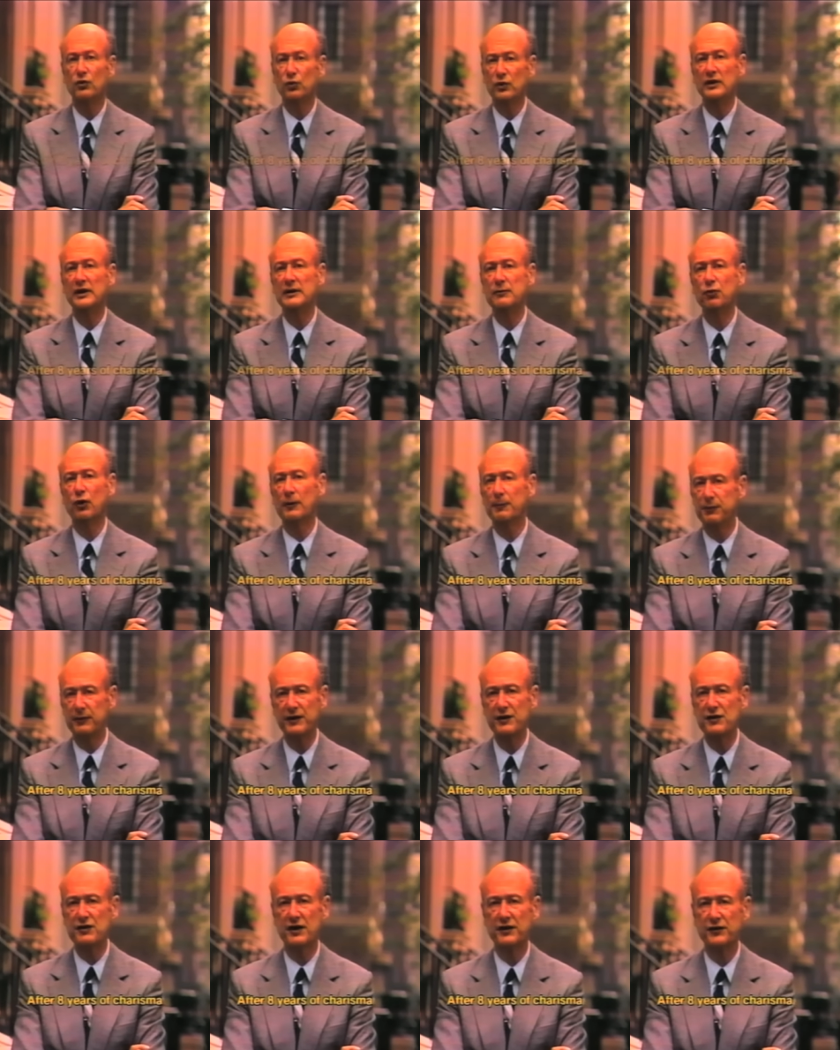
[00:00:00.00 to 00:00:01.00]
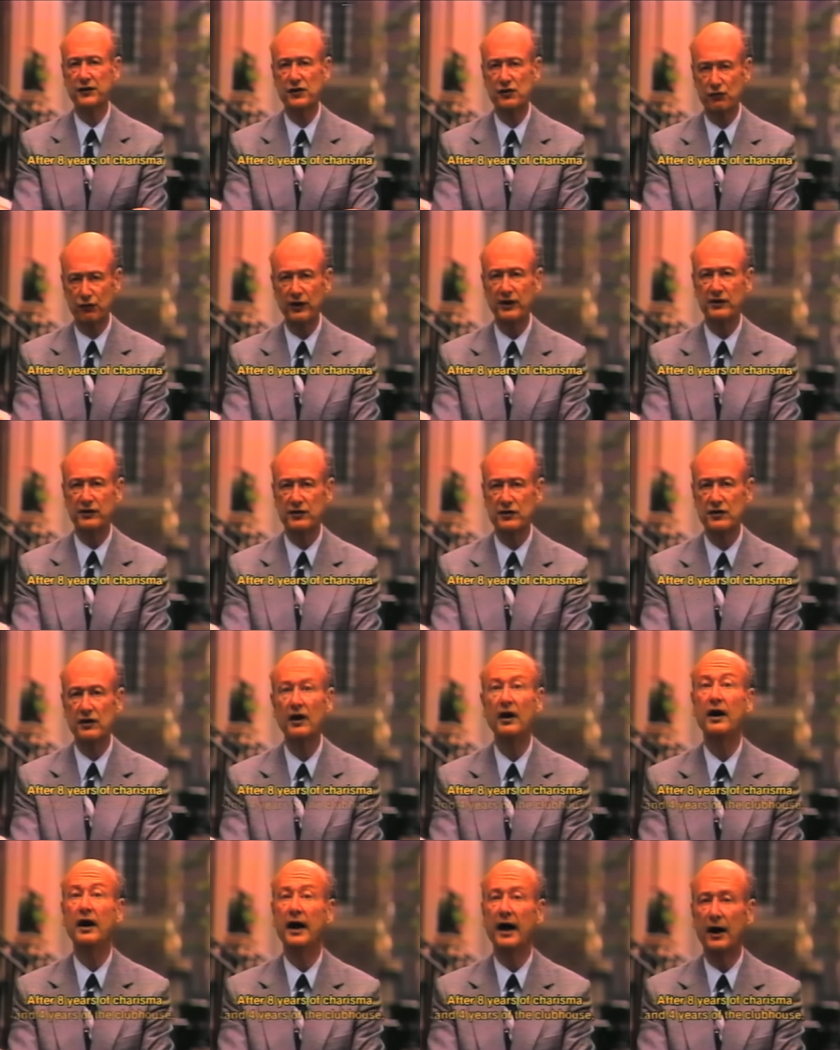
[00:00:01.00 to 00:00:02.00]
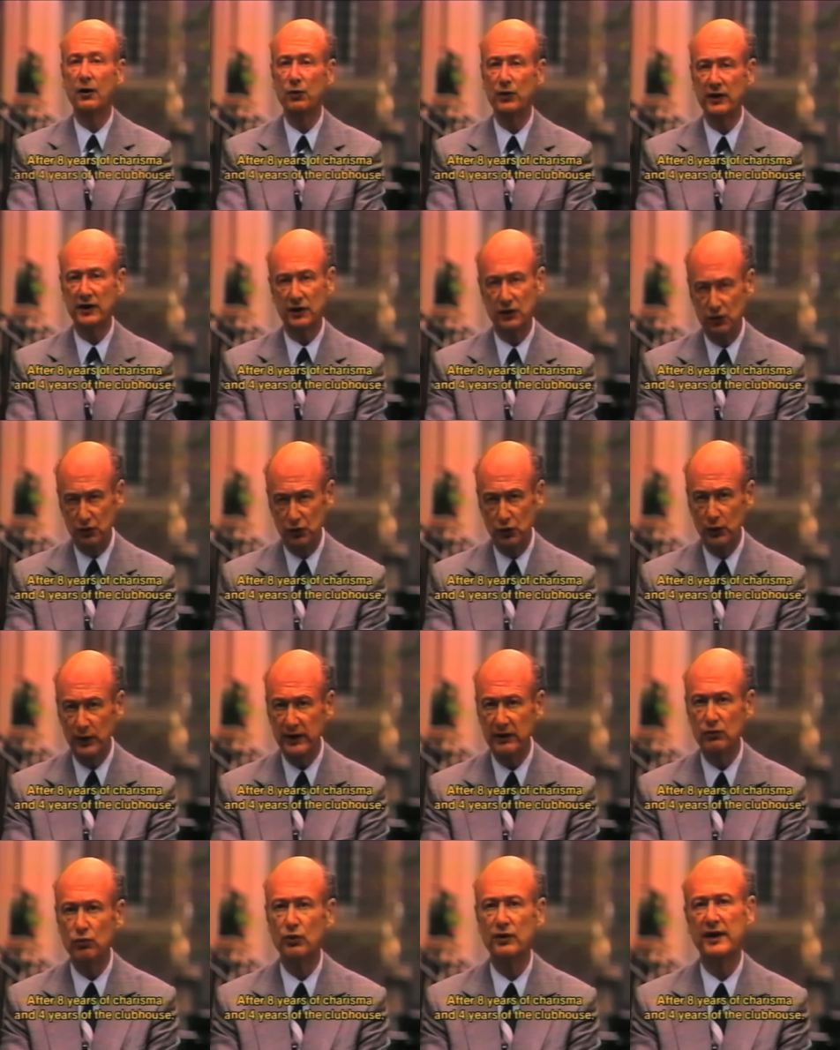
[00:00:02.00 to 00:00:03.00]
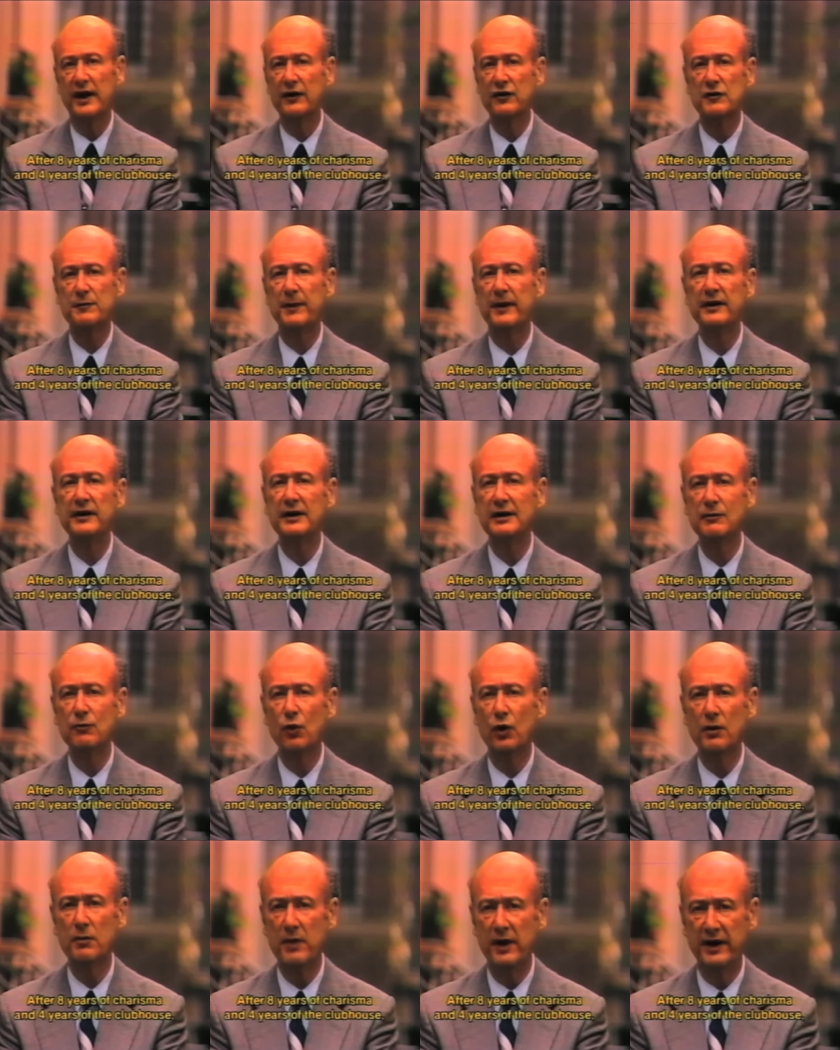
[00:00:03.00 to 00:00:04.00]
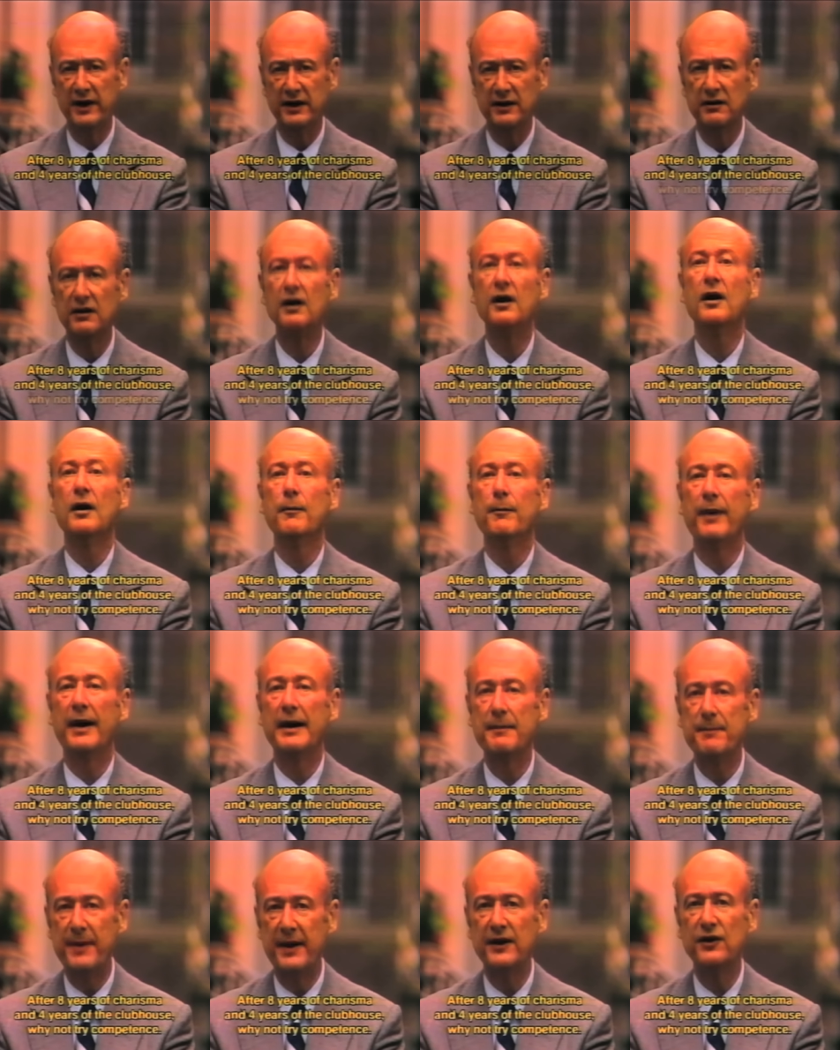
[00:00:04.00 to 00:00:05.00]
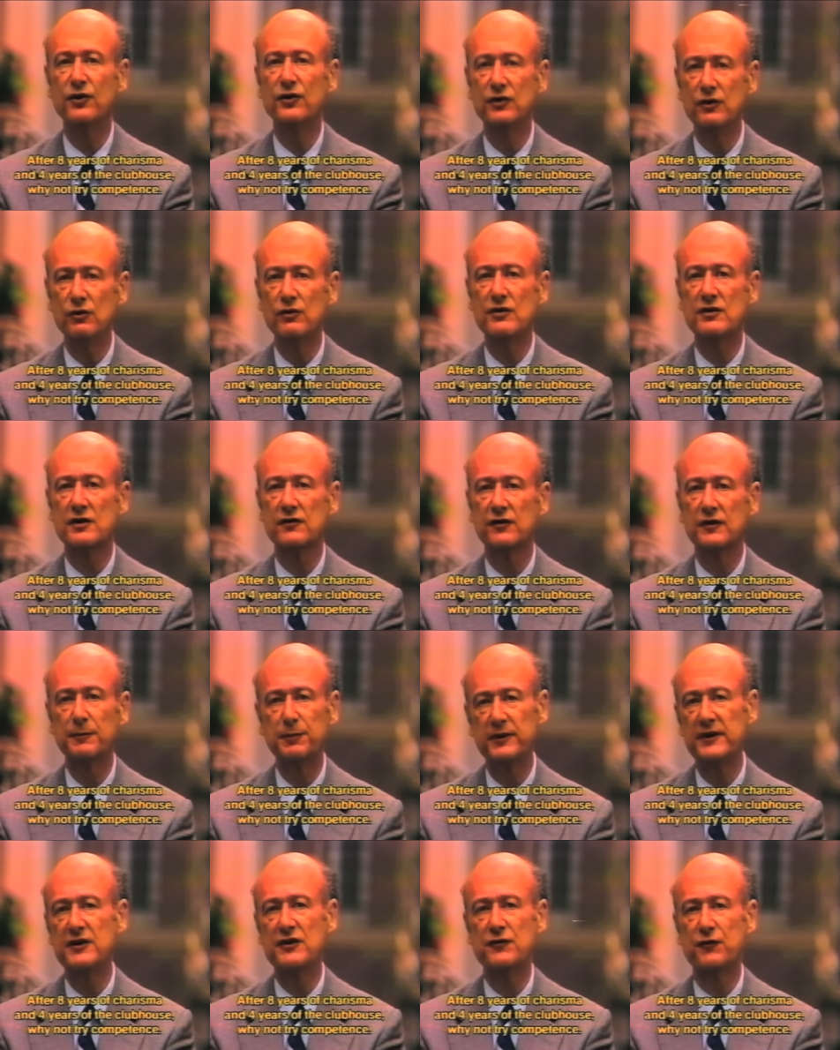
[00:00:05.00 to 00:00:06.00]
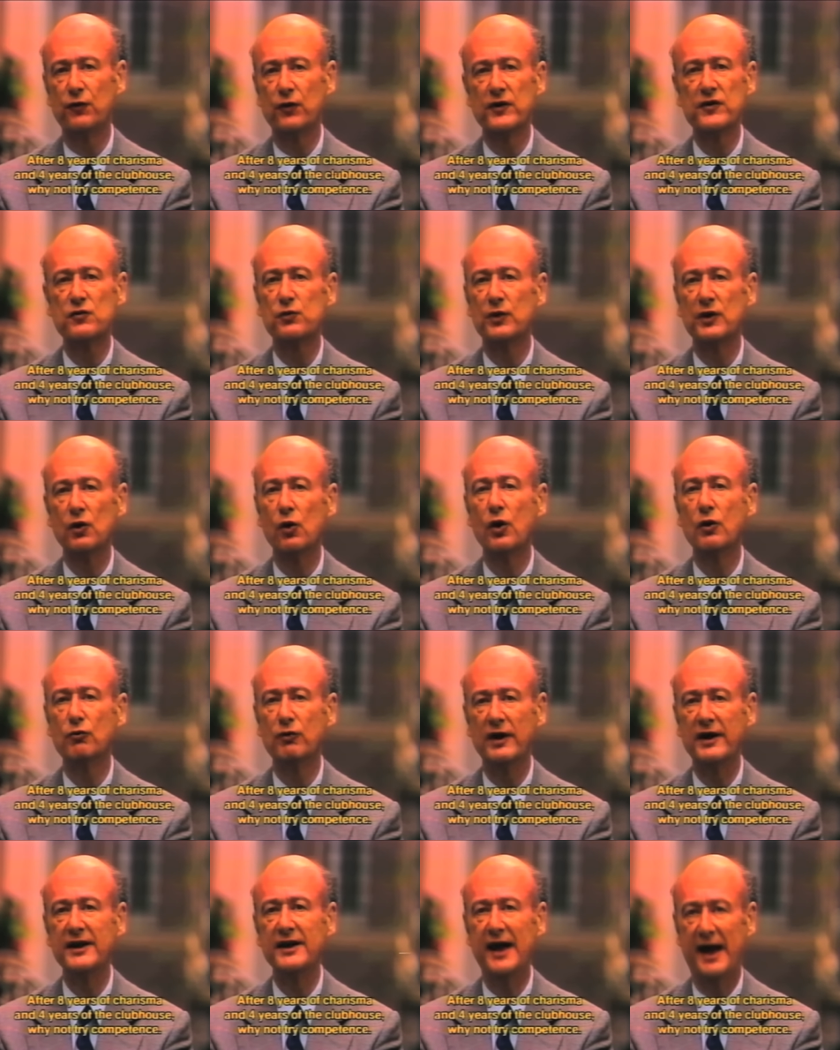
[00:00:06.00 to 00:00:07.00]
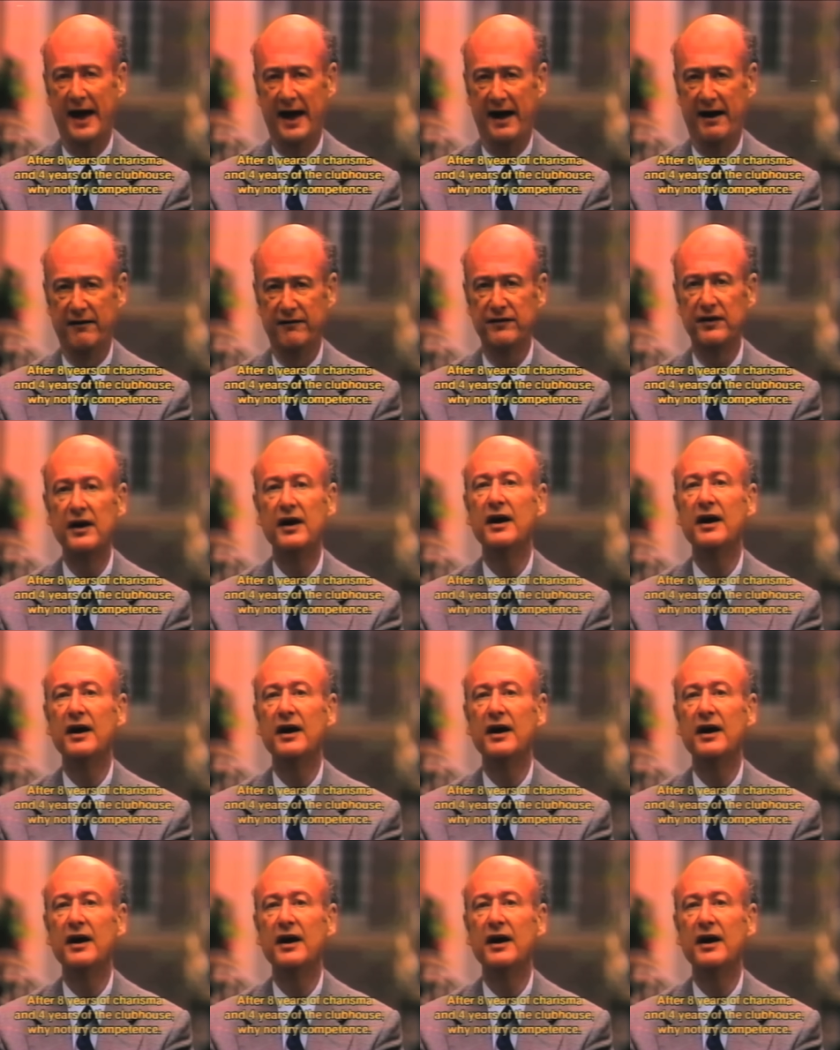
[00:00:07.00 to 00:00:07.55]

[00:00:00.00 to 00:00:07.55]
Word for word: we need more police on the streets. And we can do it without spending more money by better use of the police force we already have.